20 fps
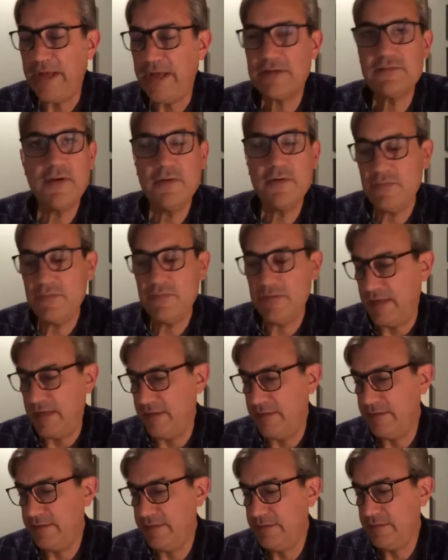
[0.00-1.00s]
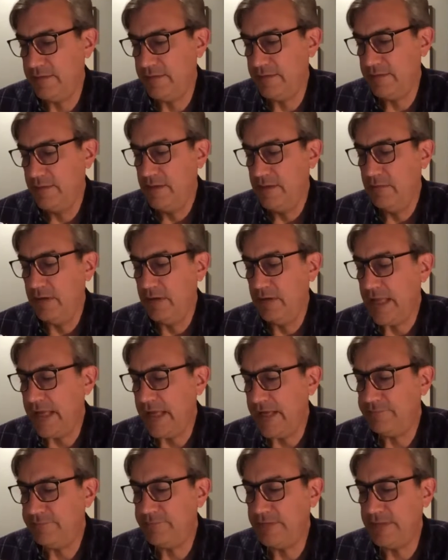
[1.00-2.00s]
back to the hotel
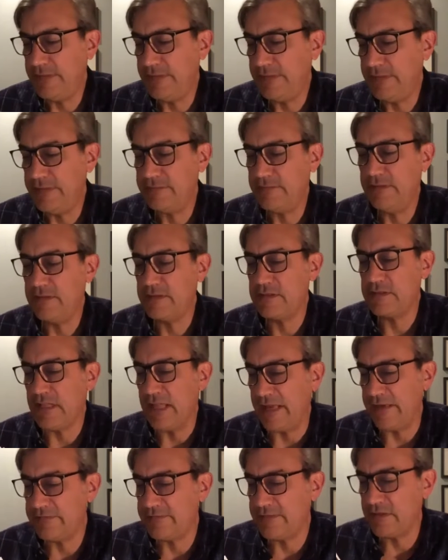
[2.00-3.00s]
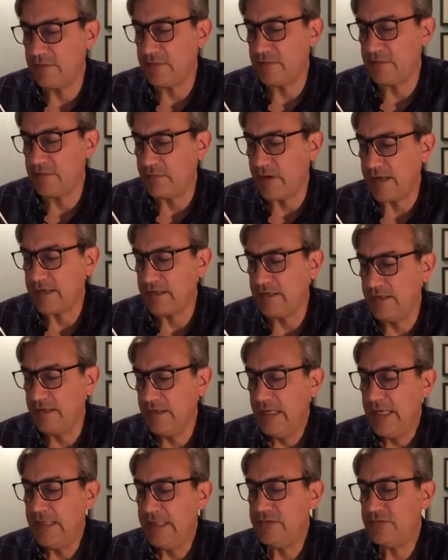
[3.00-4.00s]
while half listening to classic rock
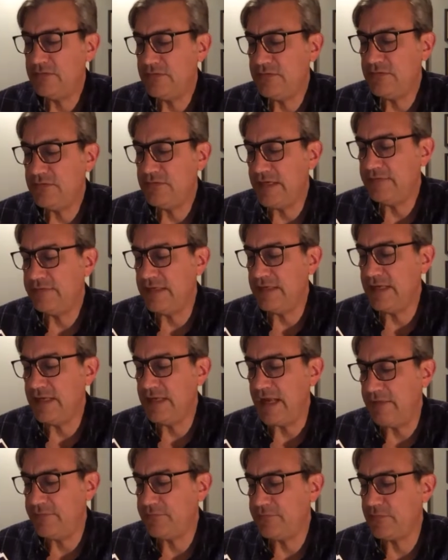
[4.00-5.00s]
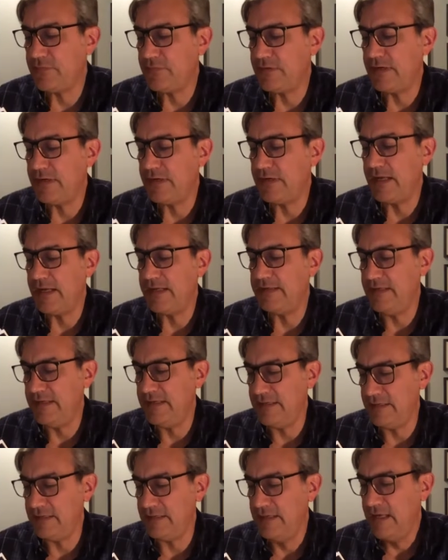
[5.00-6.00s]
and chasing after an
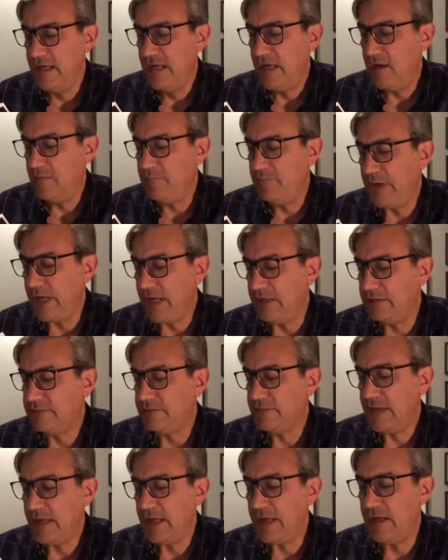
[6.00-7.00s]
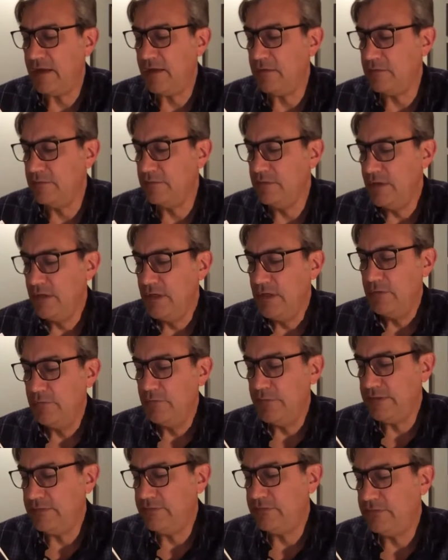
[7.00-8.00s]
idea about how
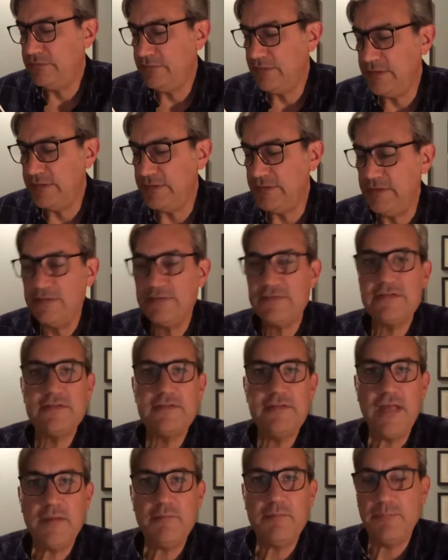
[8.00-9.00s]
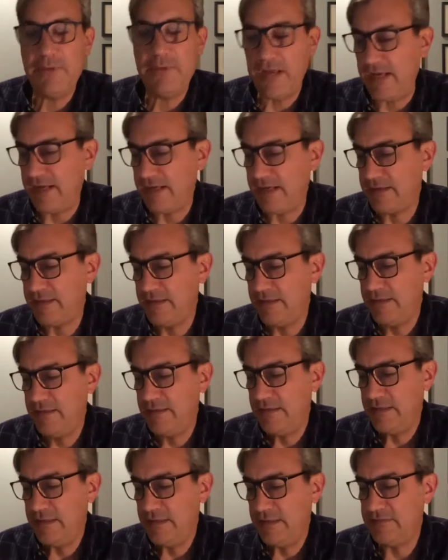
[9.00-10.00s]
we should step back
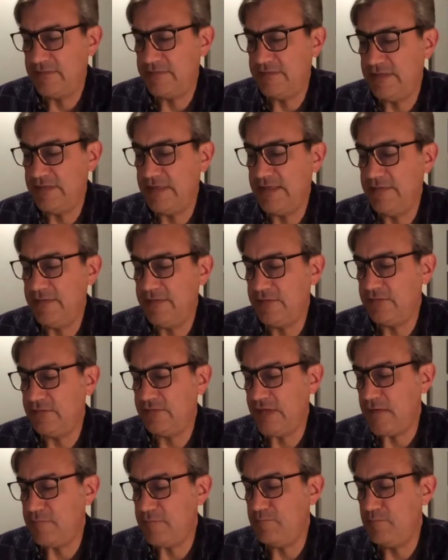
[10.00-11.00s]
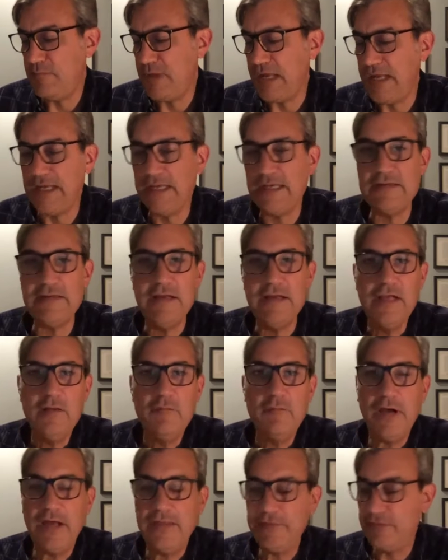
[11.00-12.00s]
and see the shape made
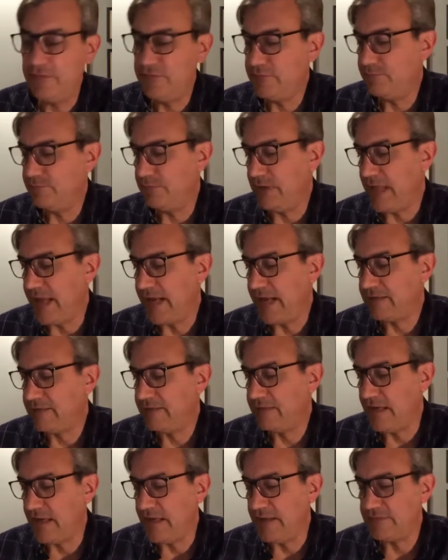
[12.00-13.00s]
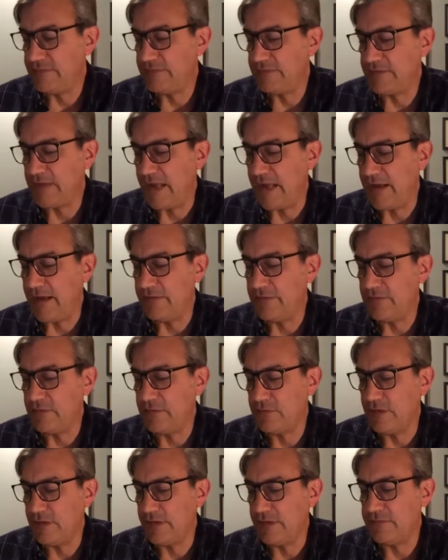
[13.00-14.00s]
by those black dots
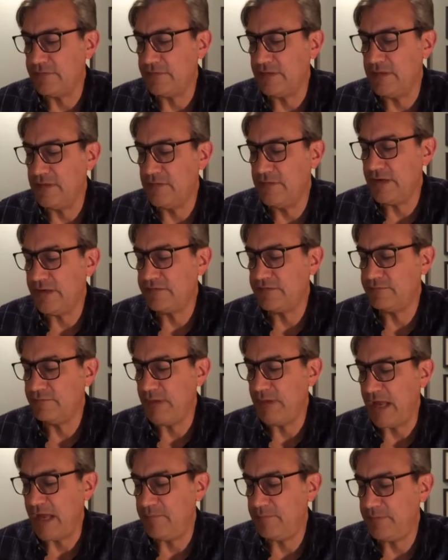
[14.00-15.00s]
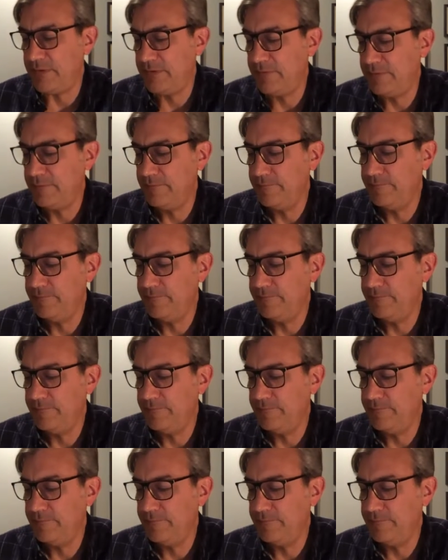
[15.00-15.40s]
scattered across the US map.